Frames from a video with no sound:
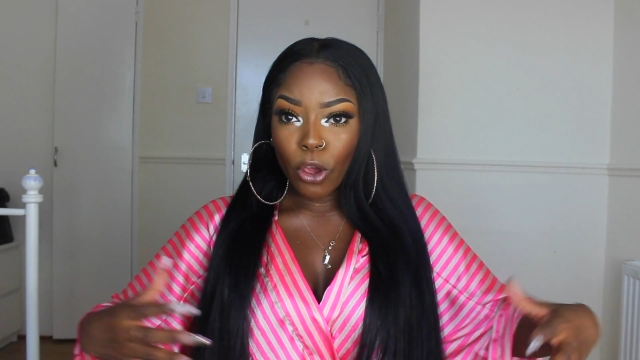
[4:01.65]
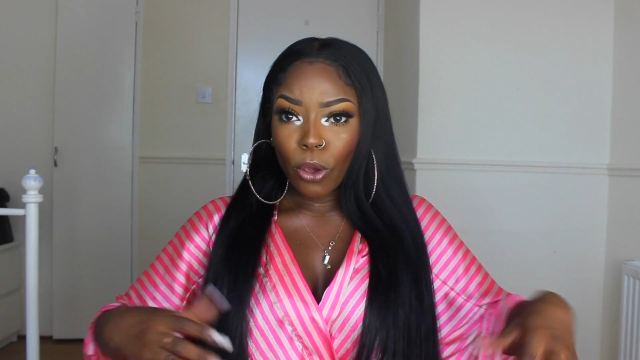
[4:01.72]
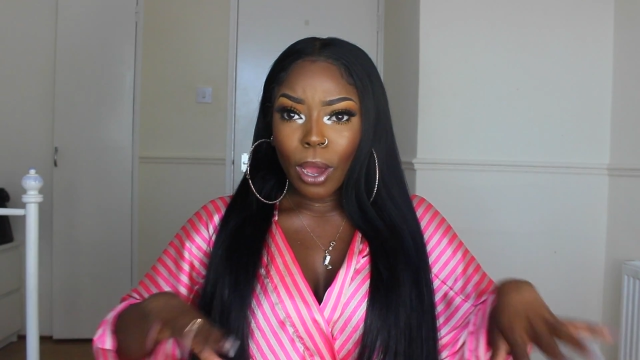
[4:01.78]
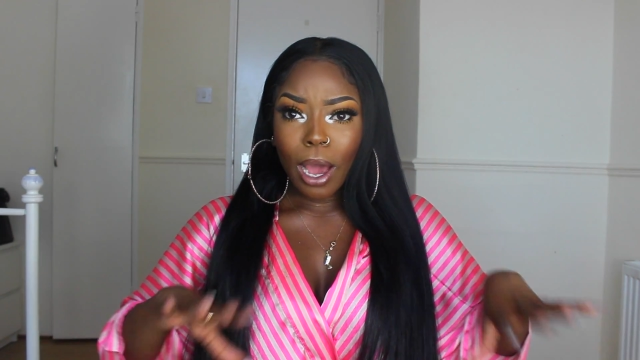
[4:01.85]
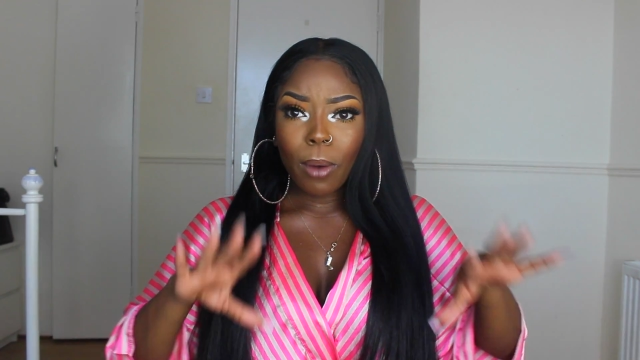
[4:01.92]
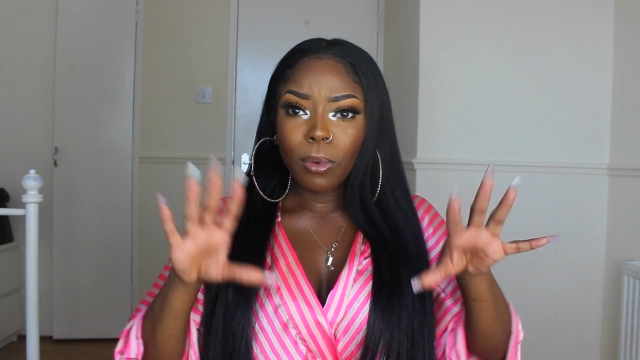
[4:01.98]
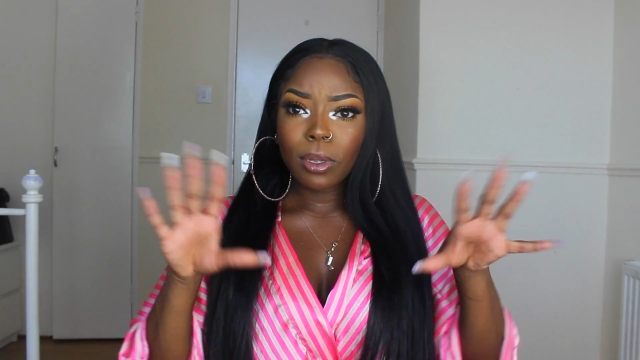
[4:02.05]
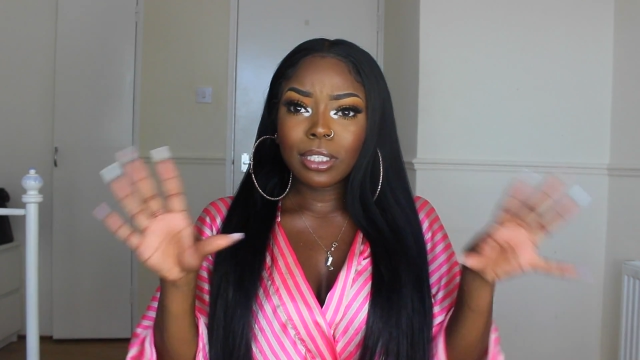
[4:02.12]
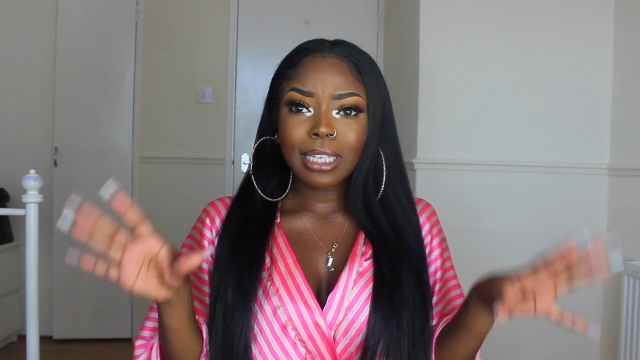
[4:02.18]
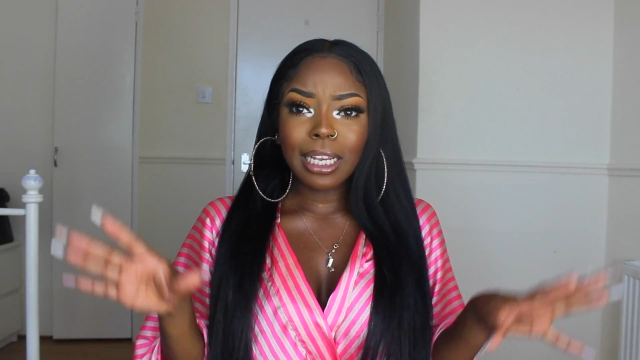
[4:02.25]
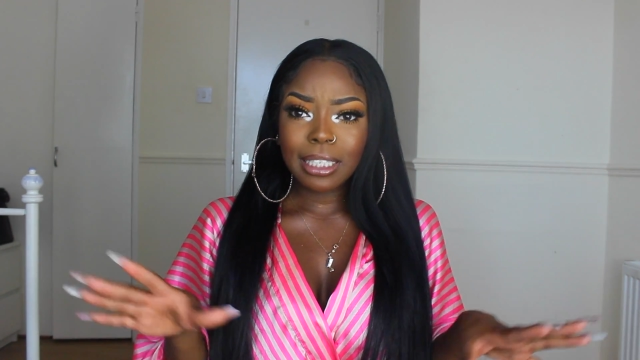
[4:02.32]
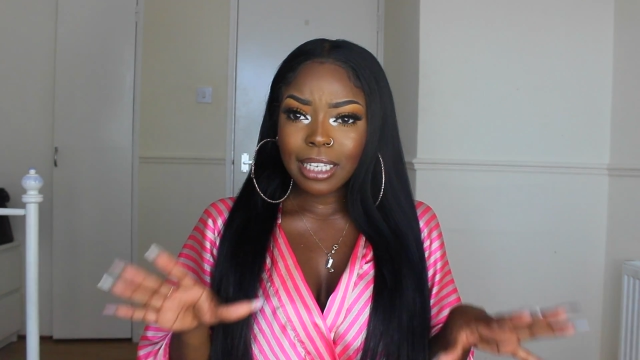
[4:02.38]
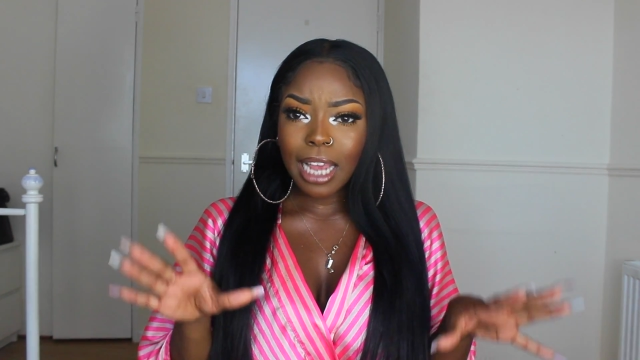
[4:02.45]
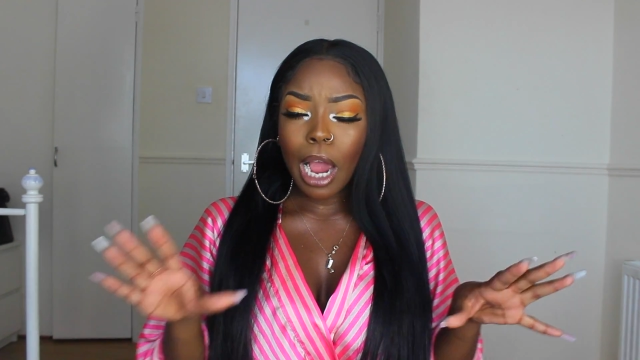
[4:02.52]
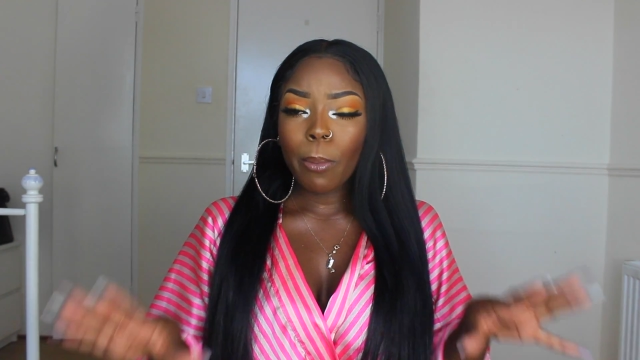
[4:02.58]
I want to
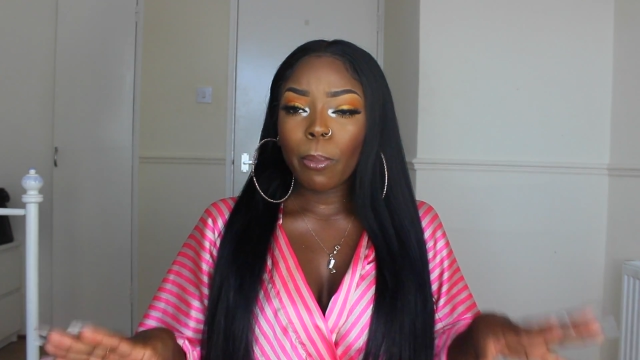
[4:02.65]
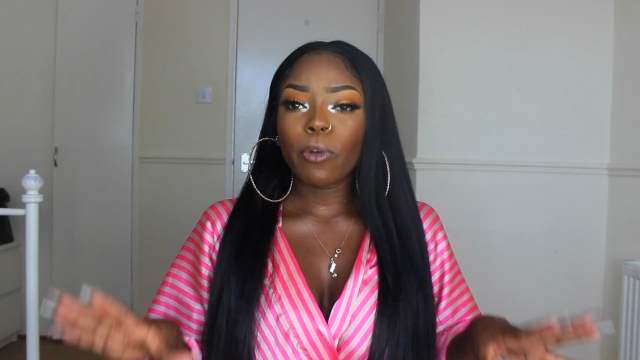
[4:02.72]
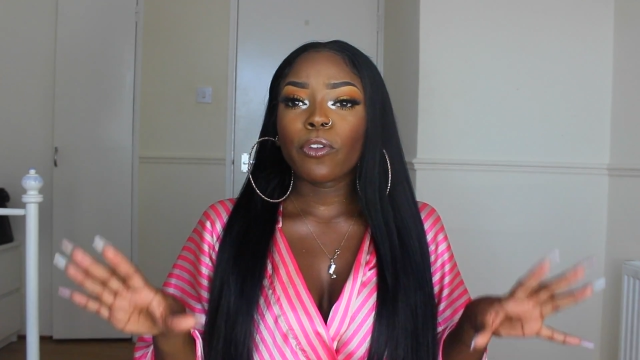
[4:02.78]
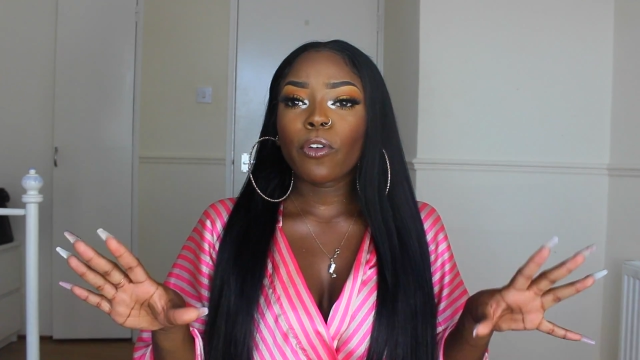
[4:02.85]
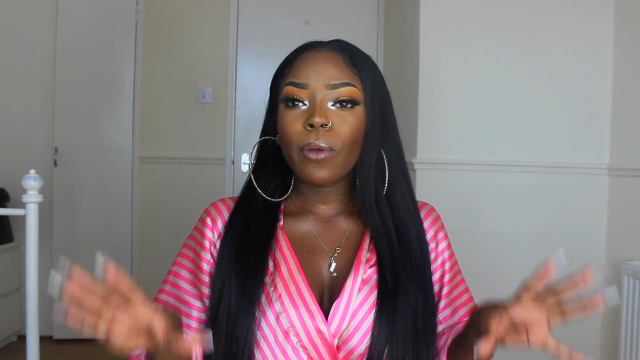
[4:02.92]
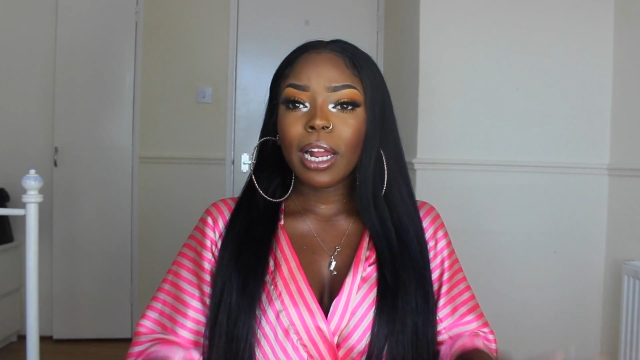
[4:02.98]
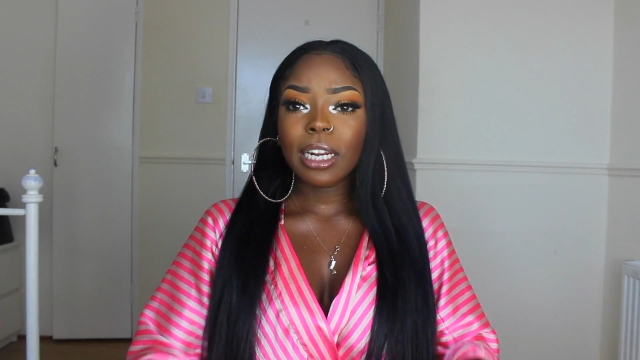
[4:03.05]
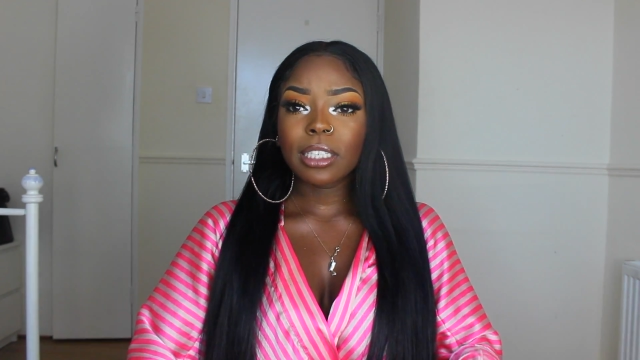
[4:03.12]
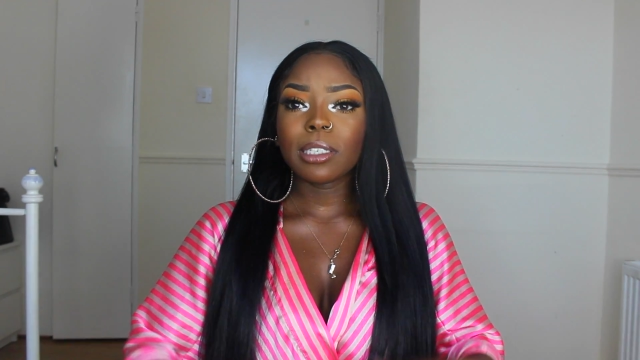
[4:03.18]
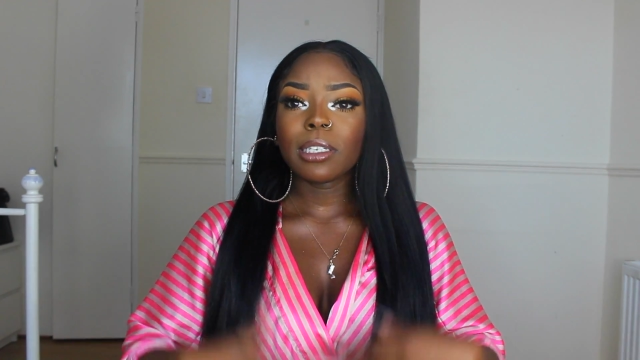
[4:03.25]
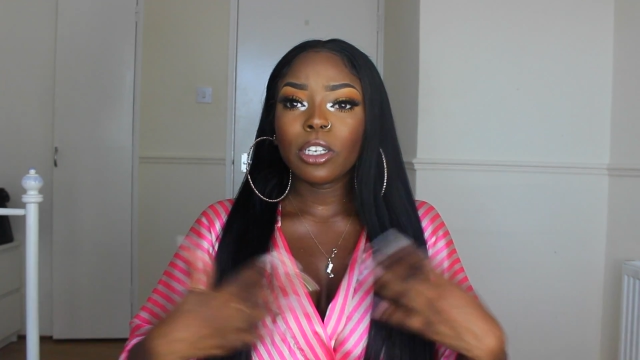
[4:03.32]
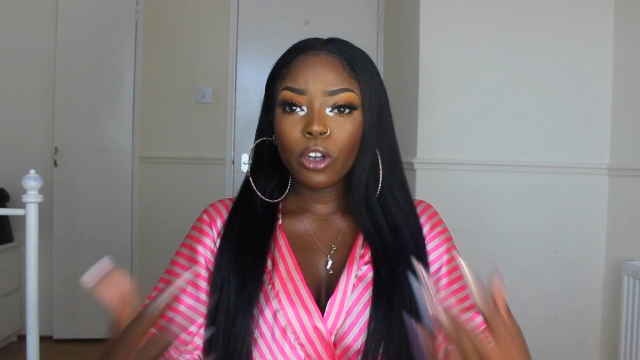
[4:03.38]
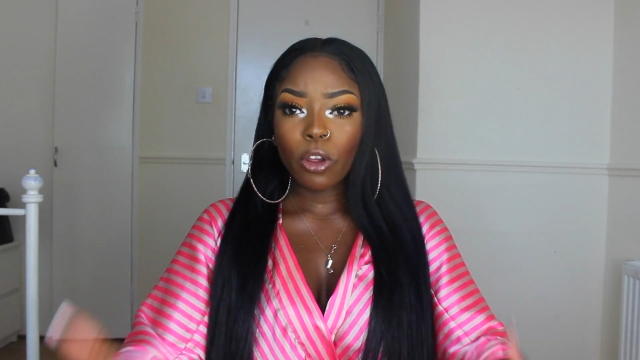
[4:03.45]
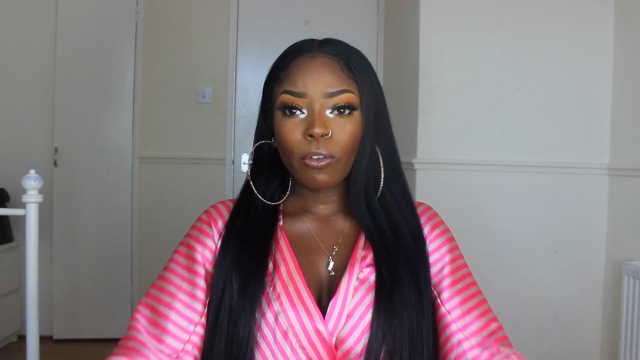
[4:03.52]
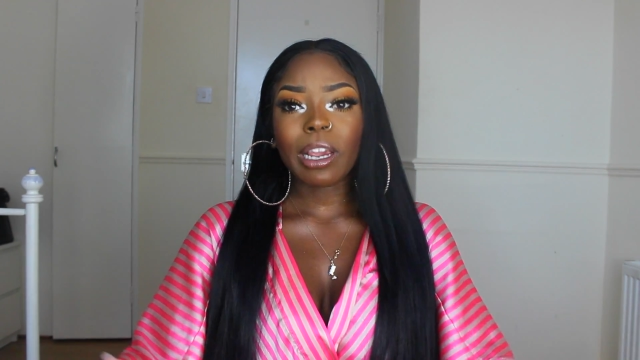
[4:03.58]
test it out before I actually,
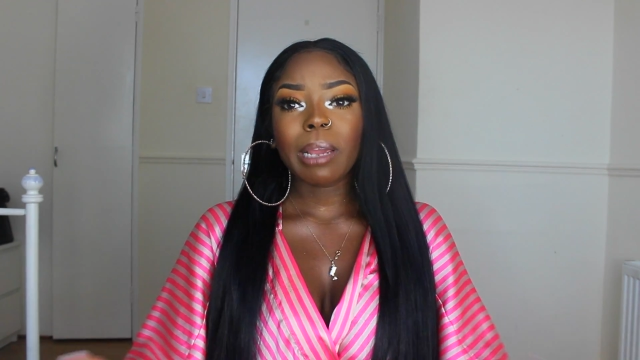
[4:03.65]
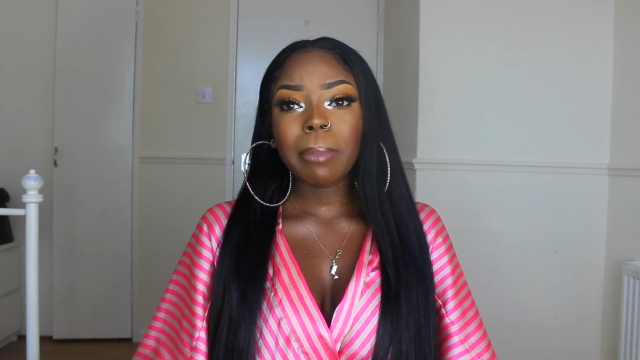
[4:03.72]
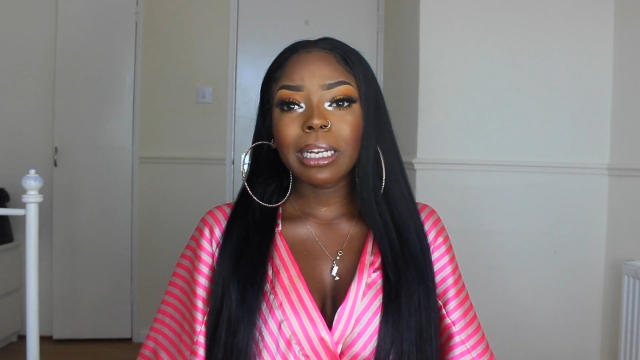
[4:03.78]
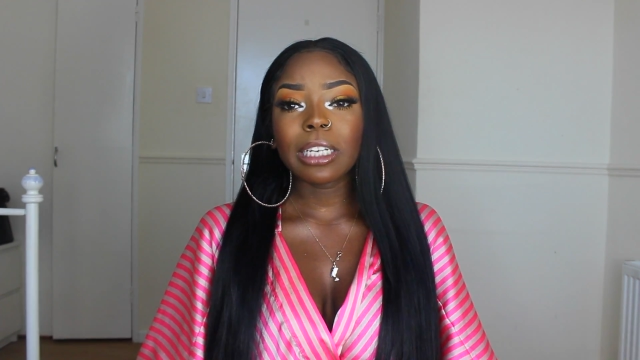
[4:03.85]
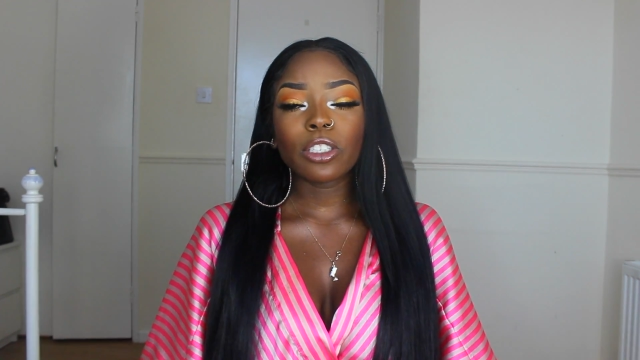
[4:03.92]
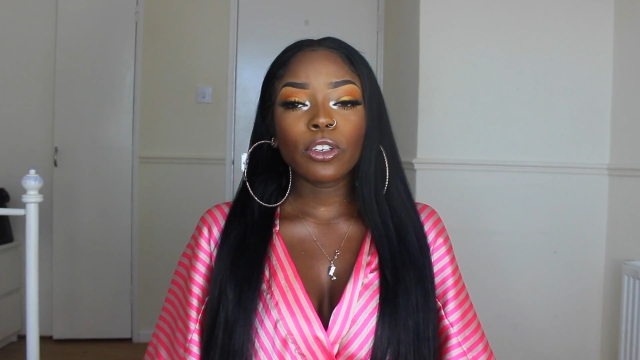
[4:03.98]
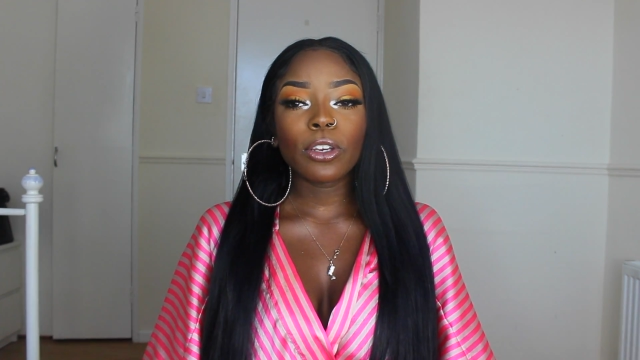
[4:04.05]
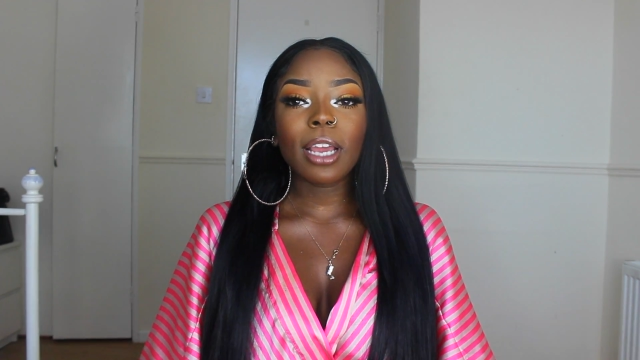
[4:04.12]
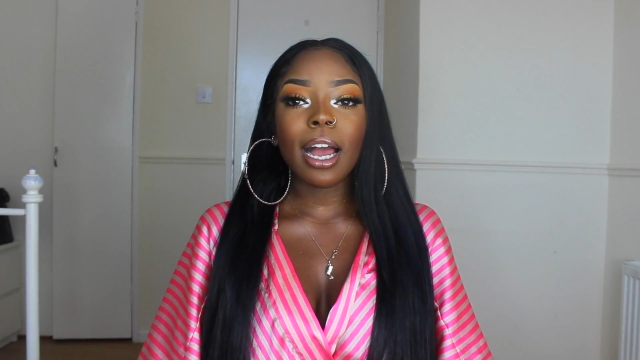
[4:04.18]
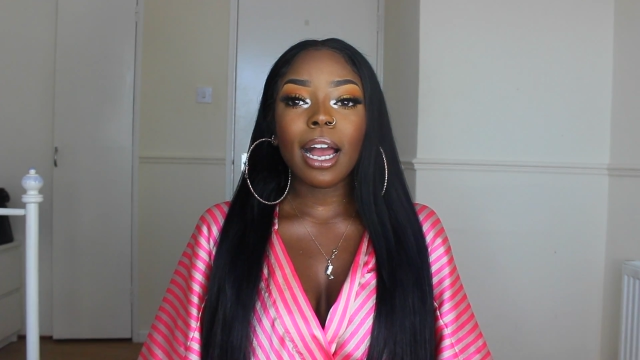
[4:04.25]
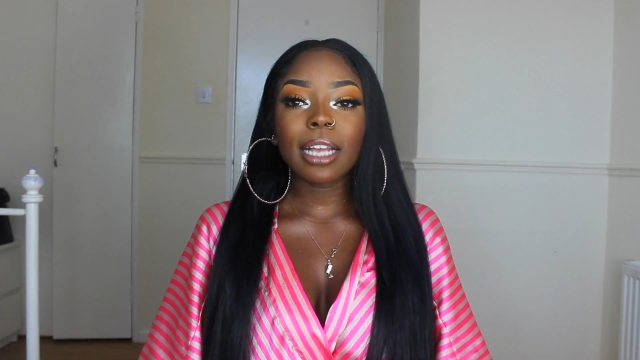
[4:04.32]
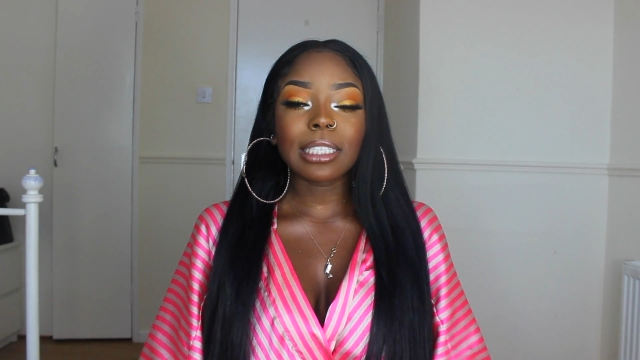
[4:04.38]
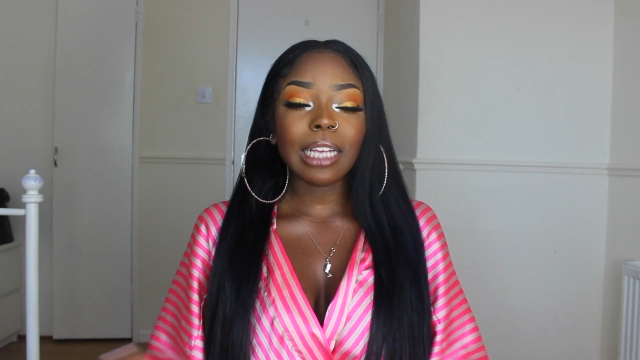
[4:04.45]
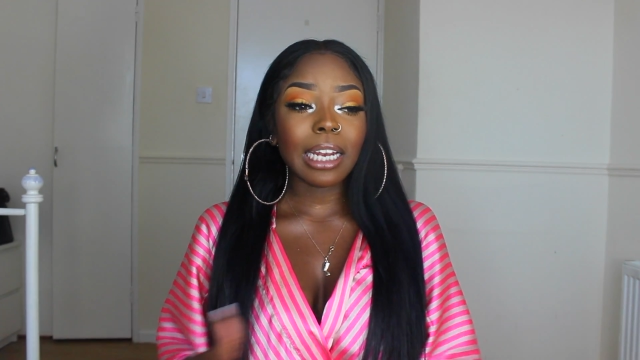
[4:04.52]
you know, recommend it to you guys.